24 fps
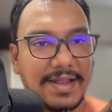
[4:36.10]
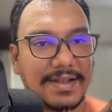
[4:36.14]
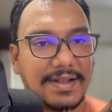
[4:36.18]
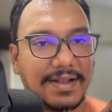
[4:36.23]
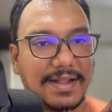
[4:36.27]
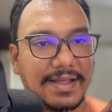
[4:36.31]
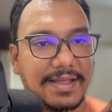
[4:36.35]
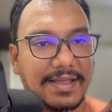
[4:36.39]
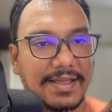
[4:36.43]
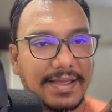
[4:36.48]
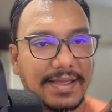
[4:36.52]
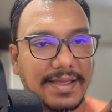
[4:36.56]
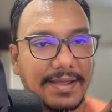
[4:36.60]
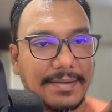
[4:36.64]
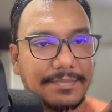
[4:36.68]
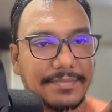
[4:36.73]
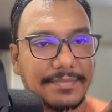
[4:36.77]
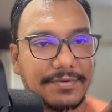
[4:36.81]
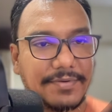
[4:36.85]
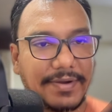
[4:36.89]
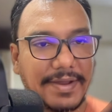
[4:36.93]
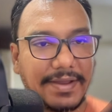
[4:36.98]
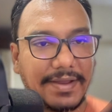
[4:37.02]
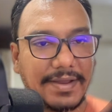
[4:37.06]
I
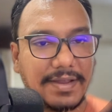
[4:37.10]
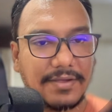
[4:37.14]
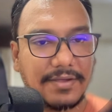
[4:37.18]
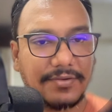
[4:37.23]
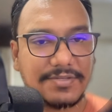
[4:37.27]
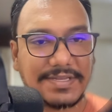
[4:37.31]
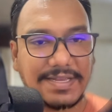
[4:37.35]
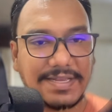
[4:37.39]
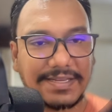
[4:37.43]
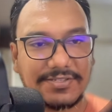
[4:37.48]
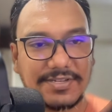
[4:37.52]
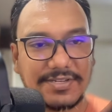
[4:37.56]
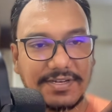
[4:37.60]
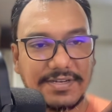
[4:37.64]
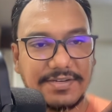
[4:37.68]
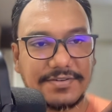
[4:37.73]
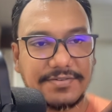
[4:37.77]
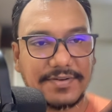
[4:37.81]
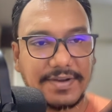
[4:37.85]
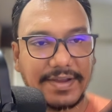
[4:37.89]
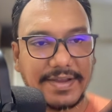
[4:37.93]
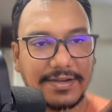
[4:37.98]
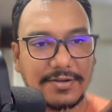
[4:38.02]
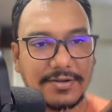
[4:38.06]
was actually
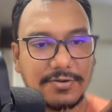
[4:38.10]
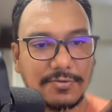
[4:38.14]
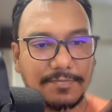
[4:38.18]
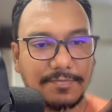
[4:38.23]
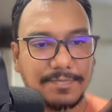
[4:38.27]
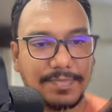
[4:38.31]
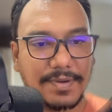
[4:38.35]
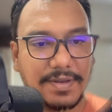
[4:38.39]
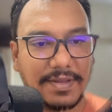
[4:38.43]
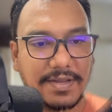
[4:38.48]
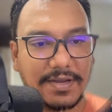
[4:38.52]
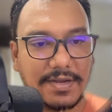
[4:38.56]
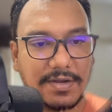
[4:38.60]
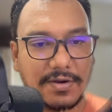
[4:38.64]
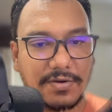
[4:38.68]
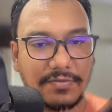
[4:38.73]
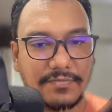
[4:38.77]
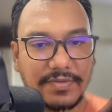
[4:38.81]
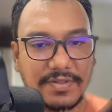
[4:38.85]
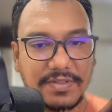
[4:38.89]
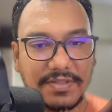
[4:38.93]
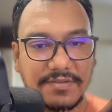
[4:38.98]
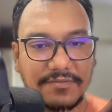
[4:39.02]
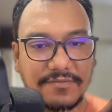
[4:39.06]
trying to play around
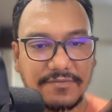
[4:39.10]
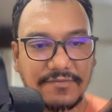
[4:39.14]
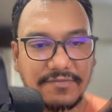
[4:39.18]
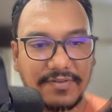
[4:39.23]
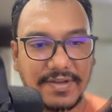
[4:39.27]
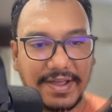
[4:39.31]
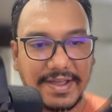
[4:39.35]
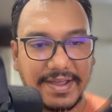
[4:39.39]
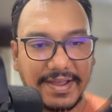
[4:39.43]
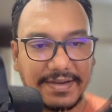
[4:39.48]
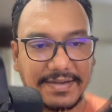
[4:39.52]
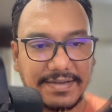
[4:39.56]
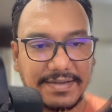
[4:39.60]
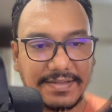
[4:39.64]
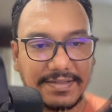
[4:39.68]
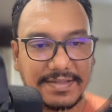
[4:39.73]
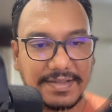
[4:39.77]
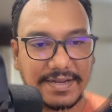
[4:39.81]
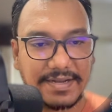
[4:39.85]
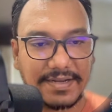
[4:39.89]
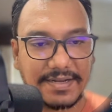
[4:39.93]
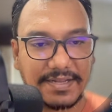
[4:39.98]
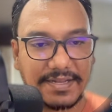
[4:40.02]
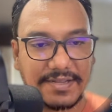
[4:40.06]
with the fact
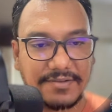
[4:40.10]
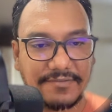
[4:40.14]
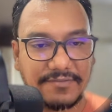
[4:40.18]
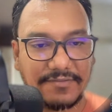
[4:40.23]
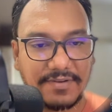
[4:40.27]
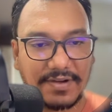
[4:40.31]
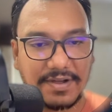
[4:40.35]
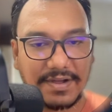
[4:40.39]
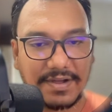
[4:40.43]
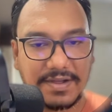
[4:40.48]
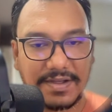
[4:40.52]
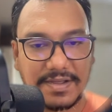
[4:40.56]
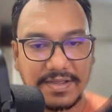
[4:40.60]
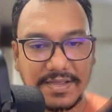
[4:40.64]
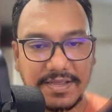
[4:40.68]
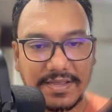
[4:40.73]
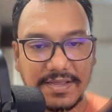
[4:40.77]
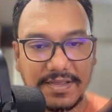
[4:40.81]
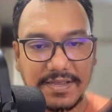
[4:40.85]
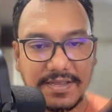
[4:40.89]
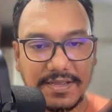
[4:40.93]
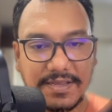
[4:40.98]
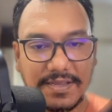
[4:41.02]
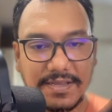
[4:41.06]
that if
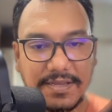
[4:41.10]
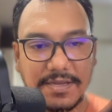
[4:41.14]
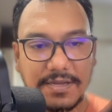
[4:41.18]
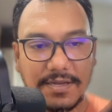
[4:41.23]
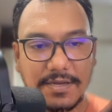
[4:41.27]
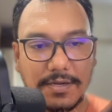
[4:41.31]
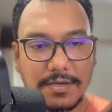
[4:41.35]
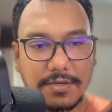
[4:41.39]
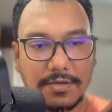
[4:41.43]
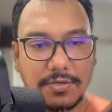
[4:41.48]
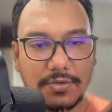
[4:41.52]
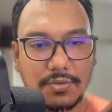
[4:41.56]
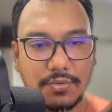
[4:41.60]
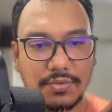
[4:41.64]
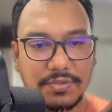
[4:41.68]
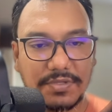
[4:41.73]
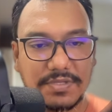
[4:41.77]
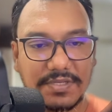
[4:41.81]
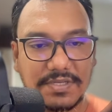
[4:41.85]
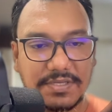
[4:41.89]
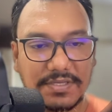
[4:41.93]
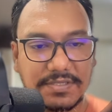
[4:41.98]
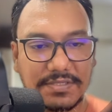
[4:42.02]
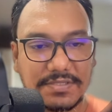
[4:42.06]
I do
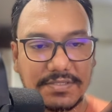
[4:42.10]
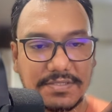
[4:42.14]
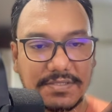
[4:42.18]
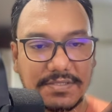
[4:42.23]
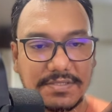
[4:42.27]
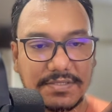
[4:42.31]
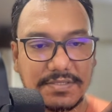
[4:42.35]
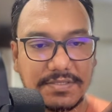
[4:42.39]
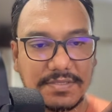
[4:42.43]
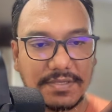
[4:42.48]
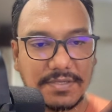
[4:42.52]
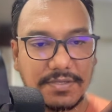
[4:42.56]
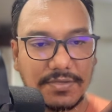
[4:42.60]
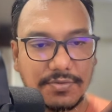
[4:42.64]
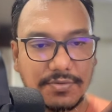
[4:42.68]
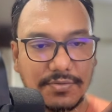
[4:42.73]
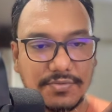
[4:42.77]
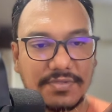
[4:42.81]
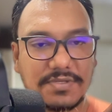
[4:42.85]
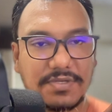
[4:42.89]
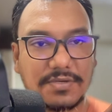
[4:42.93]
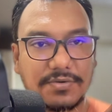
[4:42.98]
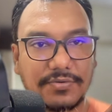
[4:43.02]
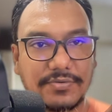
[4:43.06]
this
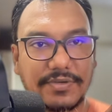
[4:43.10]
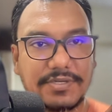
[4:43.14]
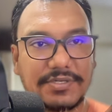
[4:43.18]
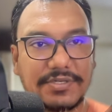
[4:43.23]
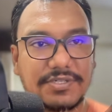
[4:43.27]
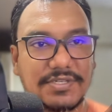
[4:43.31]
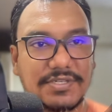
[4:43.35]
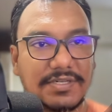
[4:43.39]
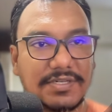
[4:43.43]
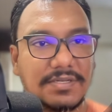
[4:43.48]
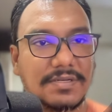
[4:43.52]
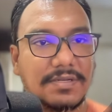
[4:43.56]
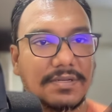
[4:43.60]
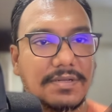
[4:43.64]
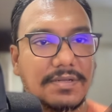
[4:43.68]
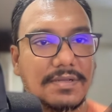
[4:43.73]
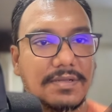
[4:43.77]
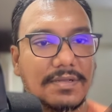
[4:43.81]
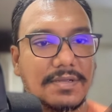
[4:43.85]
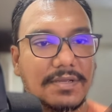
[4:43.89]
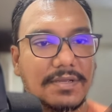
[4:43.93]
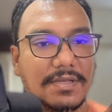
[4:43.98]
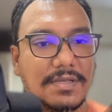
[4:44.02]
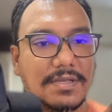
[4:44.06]
user question,
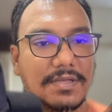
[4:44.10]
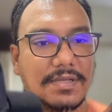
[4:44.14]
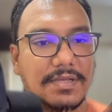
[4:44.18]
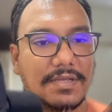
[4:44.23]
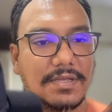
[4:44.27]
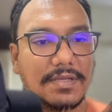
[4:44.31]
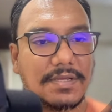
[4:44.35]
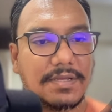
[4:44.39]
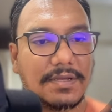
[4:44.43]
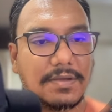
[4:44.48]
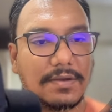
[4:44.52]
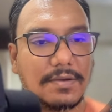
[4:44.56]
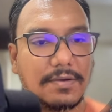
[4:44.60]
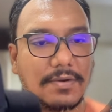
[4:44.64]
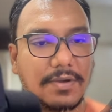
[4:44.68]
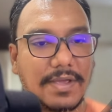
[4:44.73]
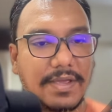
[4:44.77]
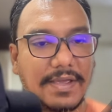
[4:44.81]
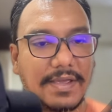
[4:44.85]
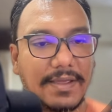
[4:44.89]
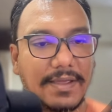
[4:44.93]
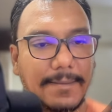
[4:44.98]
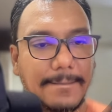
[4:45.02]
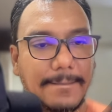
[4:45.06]

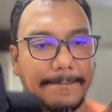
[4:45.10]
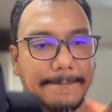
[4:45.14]
okay,